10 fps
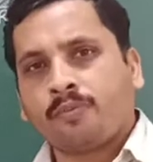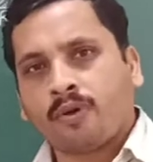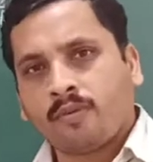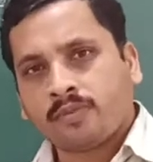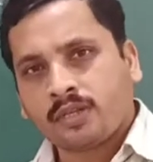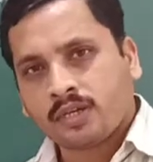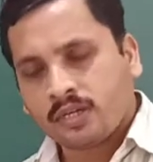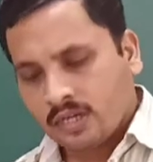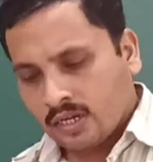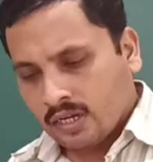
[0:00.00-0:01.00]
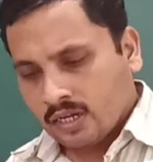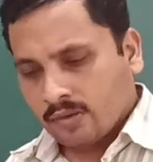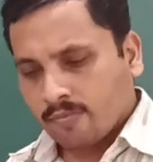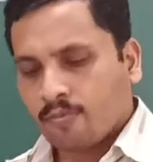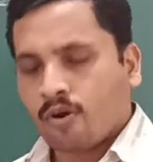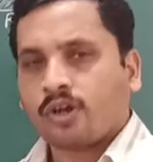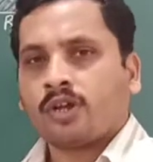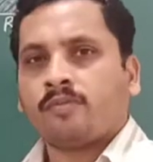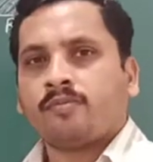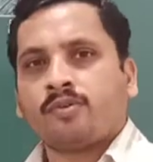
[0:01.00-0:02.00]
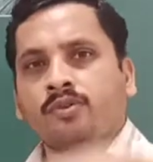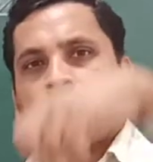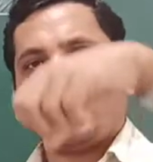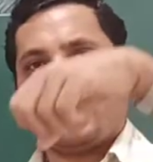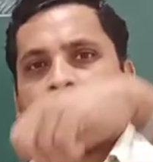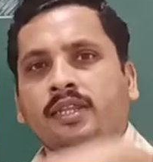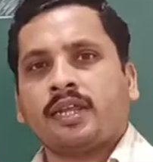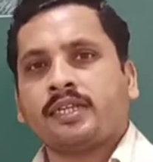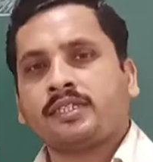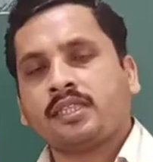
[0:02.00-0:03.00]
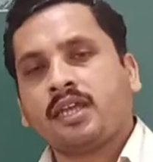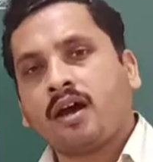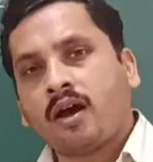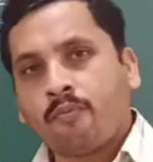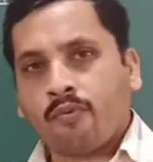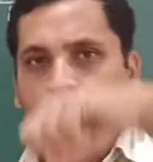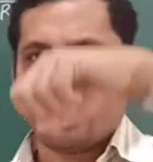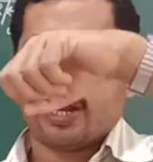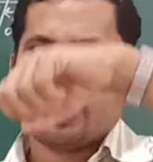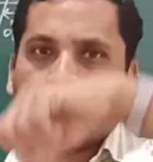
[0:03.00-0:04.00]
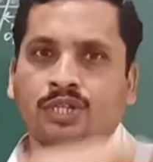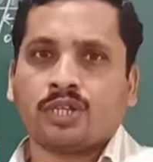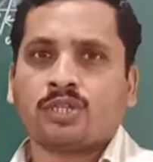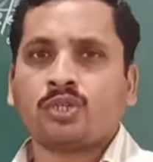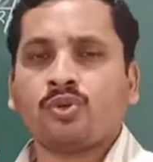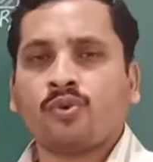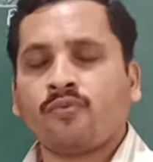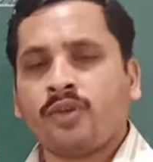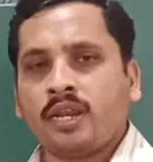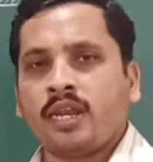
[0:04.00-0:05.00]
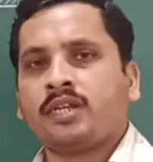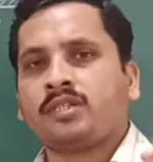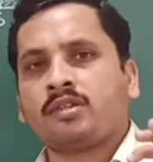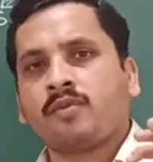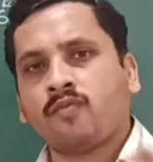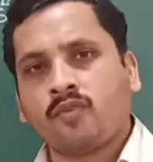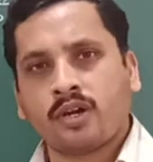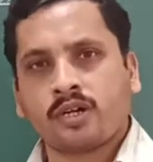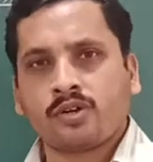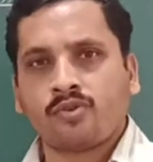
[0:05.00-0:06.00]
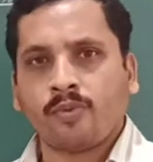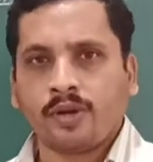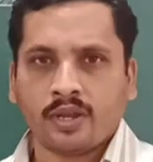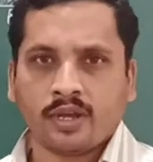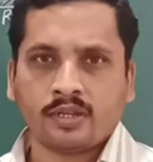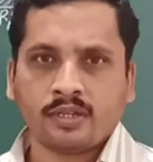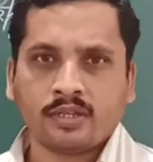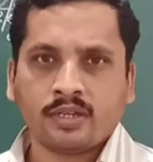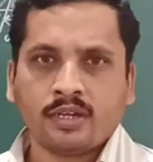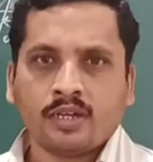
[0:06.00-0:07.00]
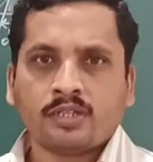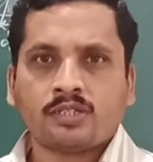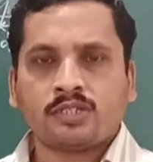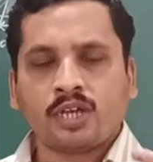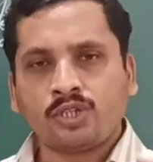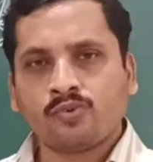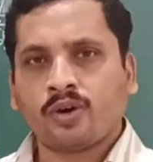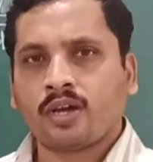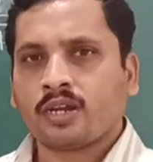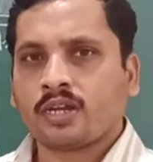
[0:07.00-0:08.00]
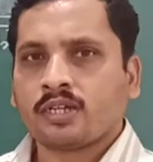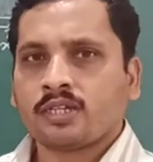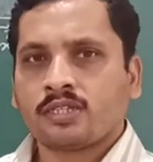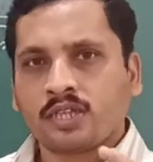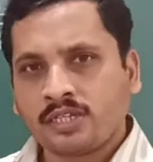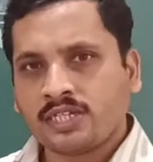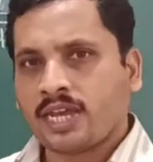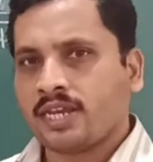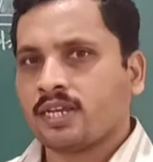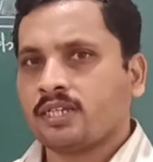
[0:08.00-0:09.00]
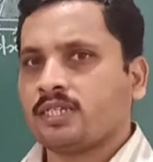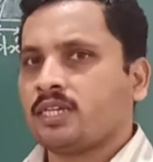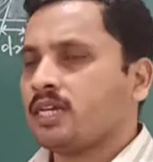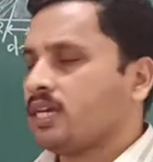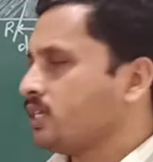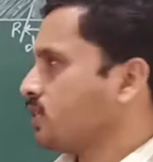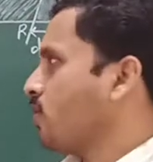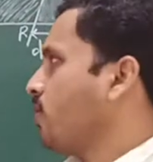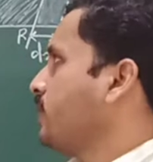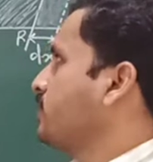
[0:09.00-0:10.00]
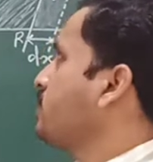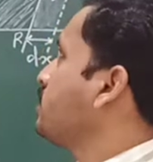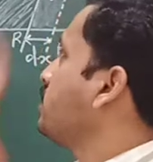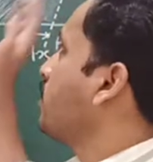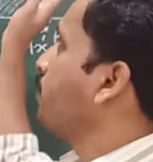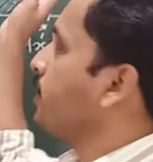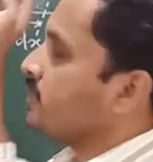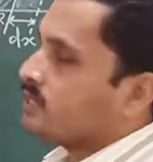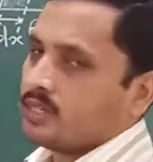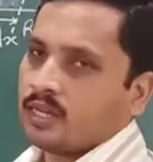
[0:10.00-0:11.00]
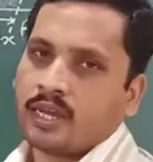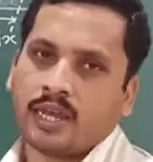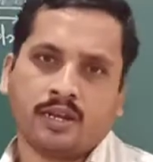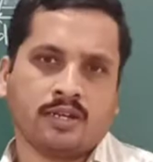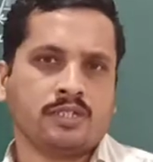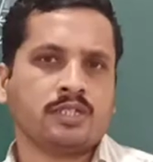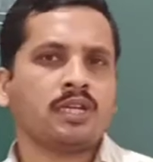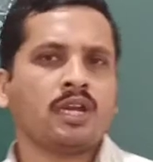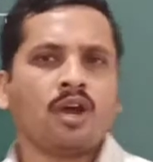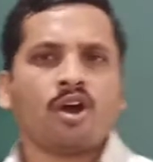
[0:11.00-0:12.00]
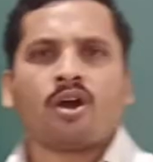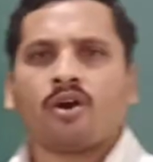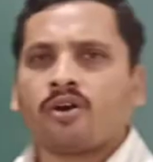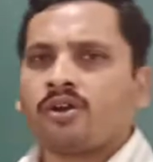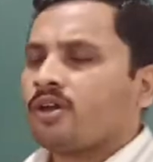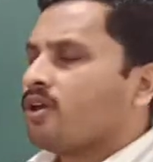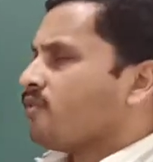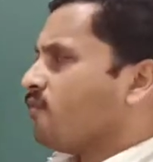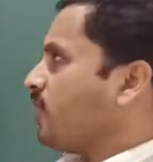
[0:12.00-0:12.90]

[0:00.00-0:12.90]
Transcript: from the bottom to the layer that is in the upward direction. So we need some work to be done. Such work, such energy is called as the surface energy. Or we